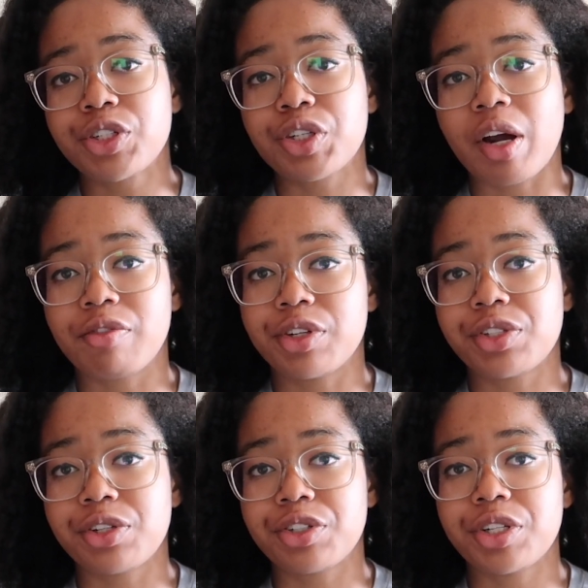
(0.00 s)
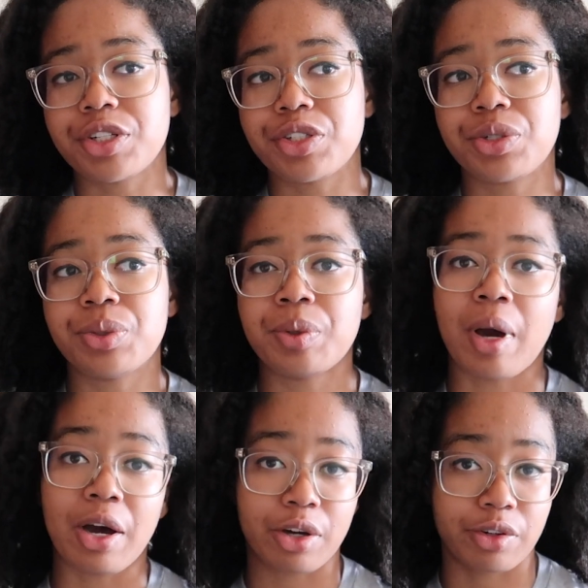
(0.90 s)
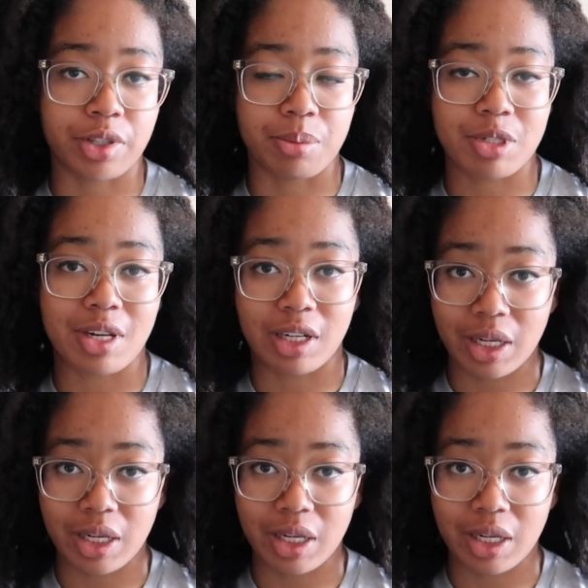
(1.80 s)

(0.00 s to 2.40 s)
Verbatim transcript: to drive research into algorithms and